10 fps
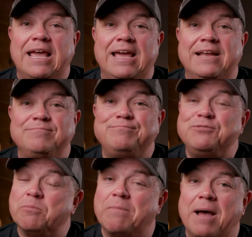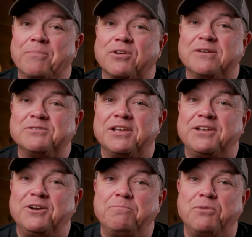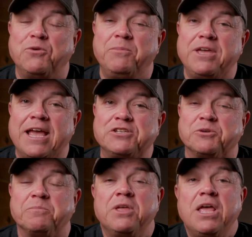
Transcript: and your bobber goes under boom you catch them